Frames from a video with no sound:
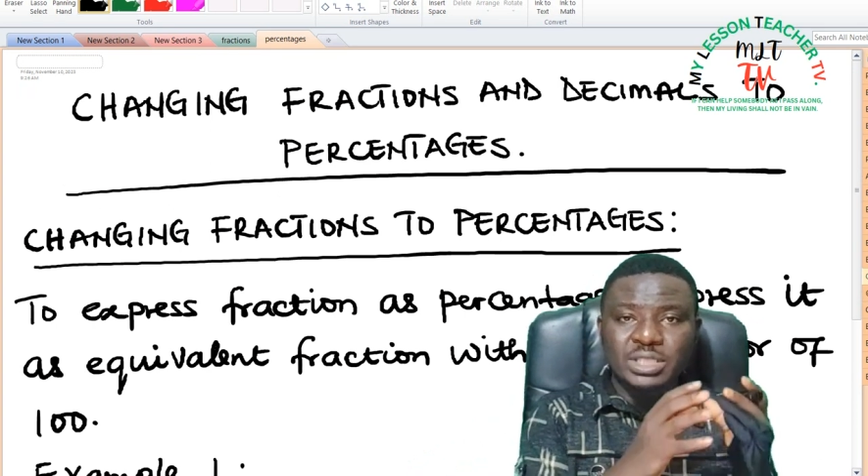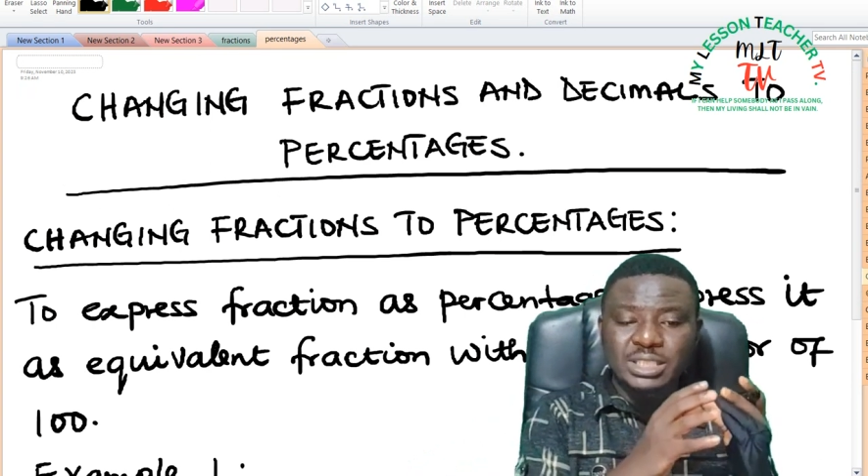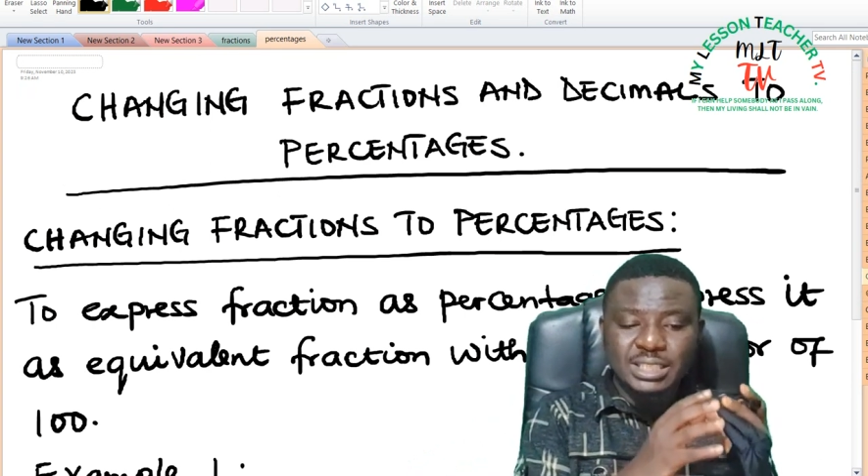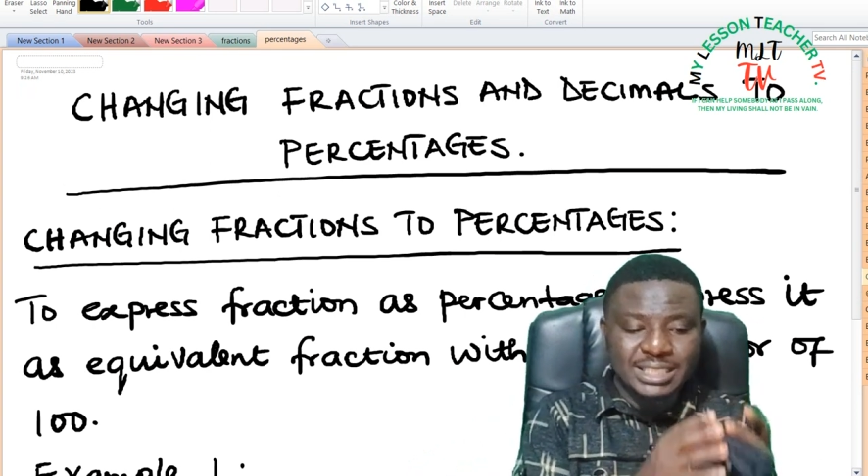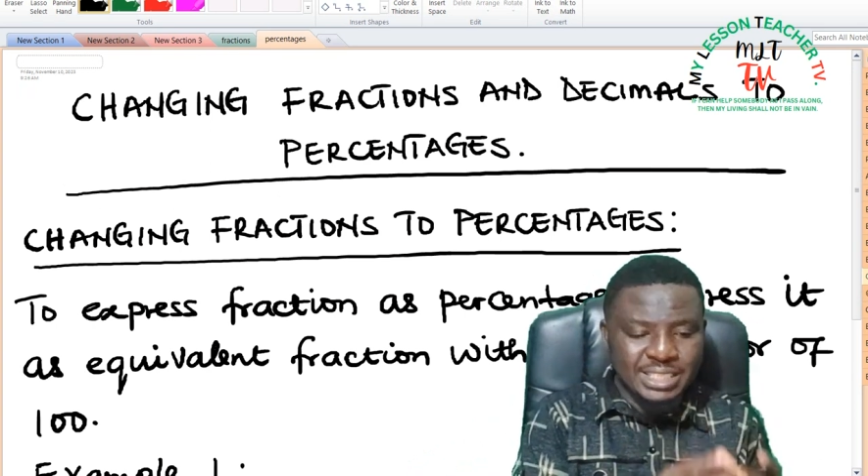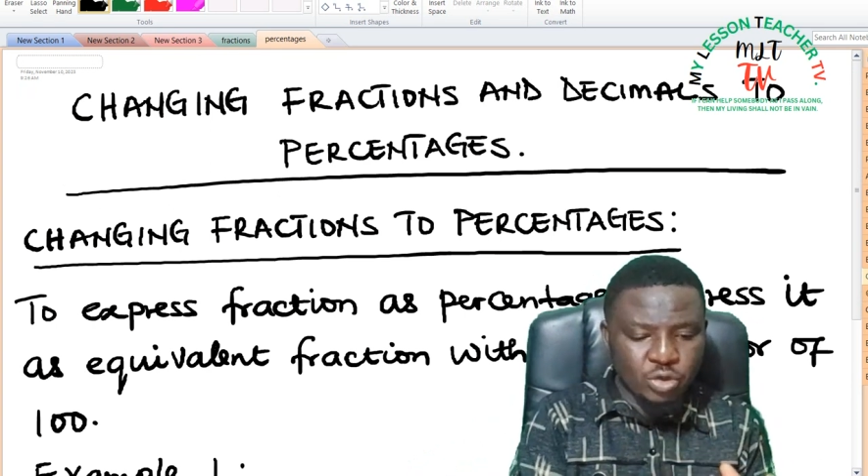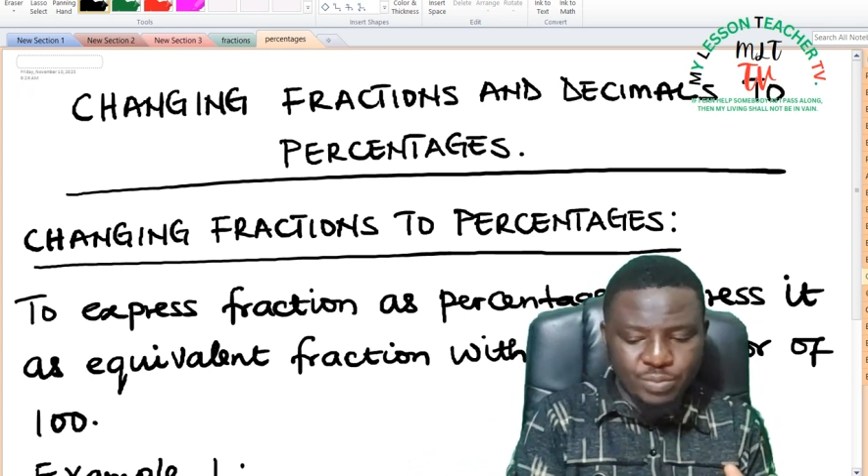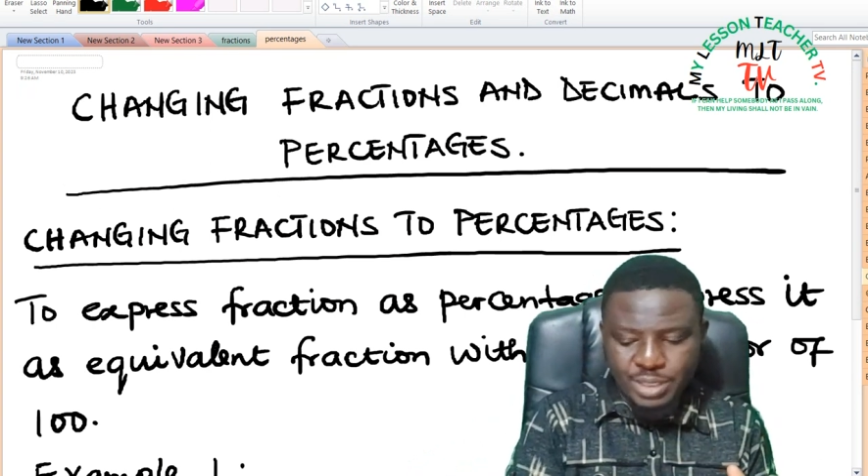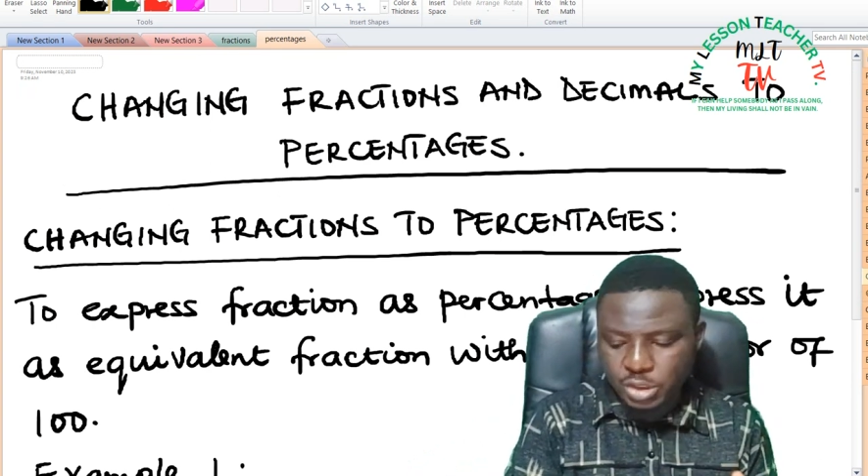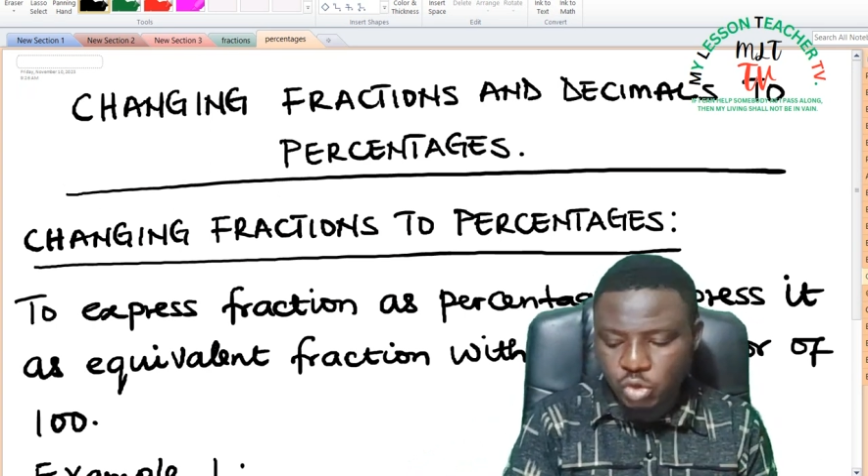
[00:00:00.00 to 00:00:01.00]
with
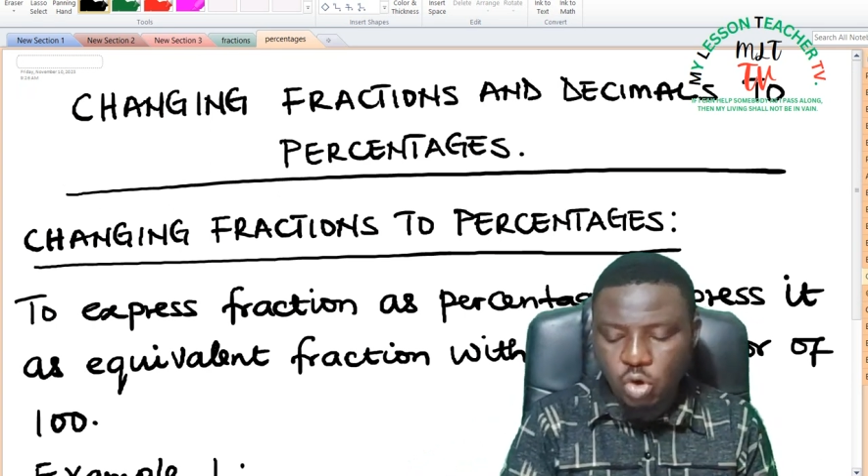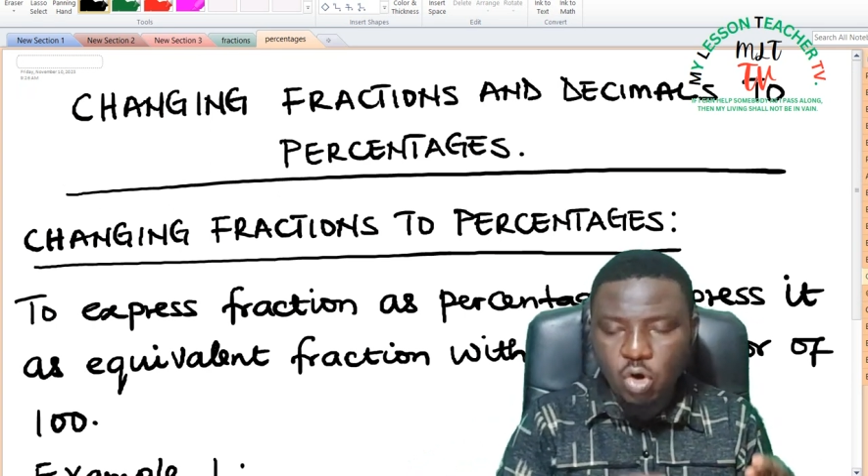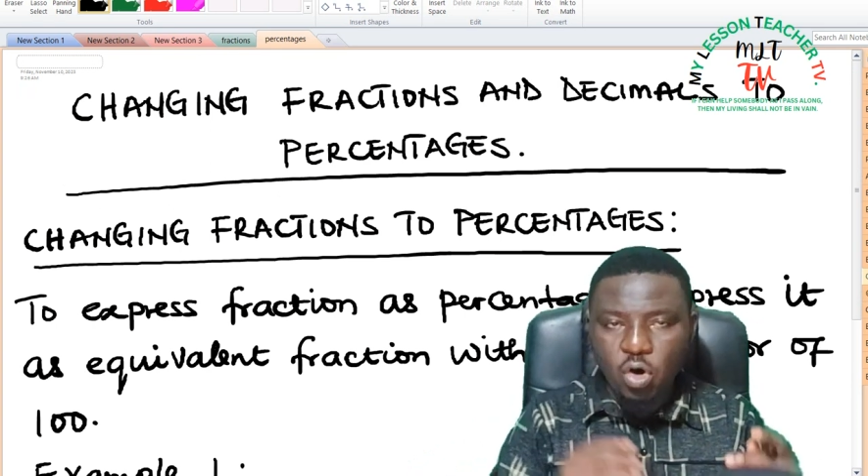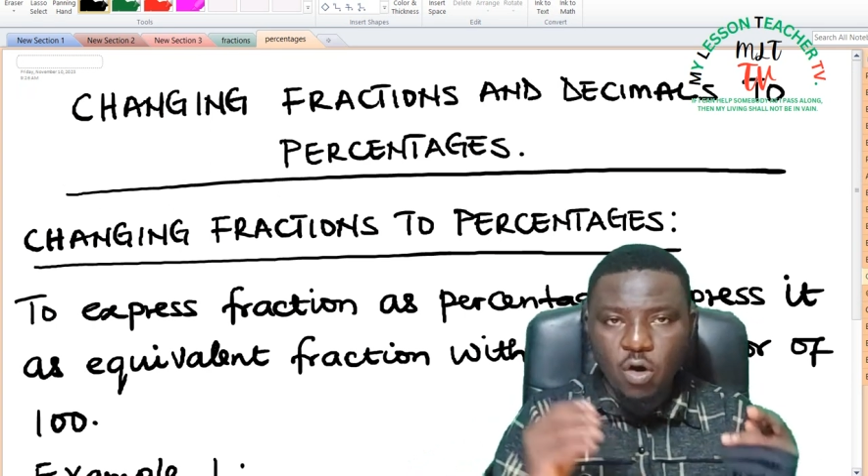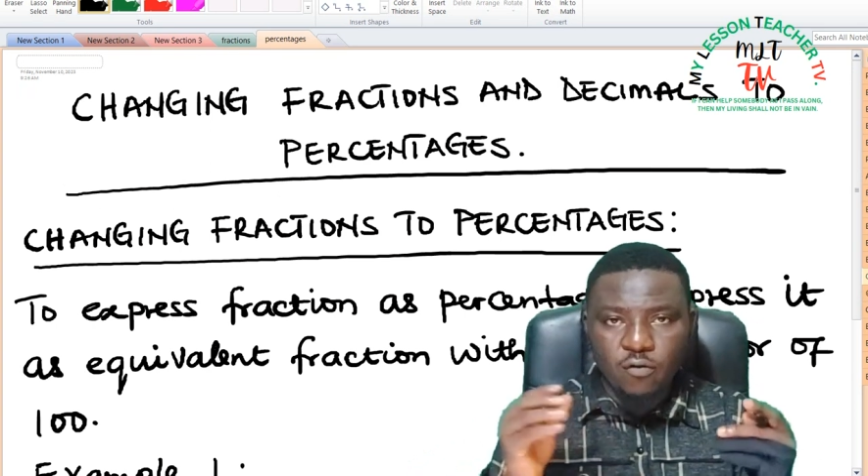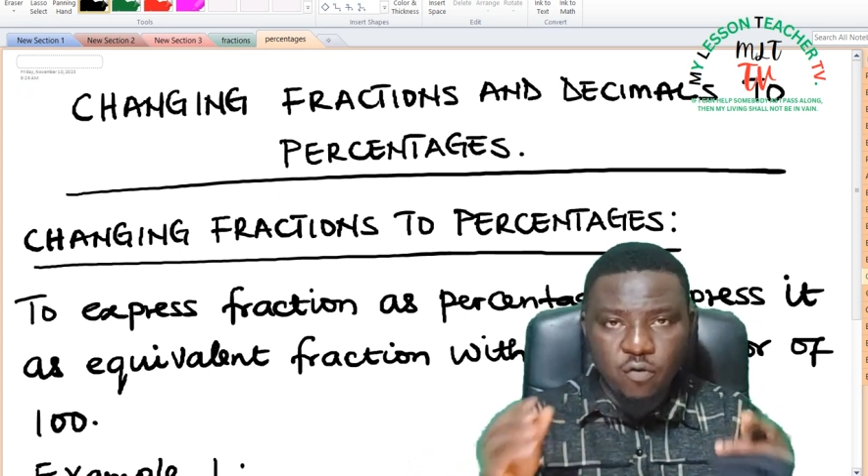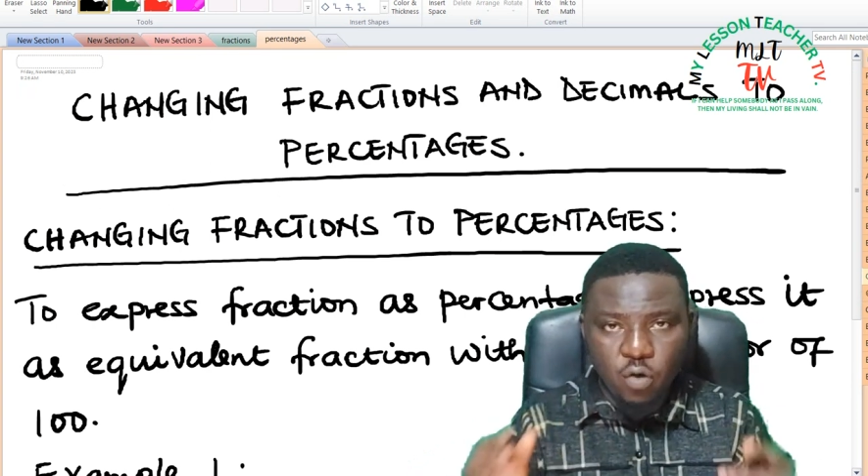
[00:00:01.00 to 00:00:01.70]
denominator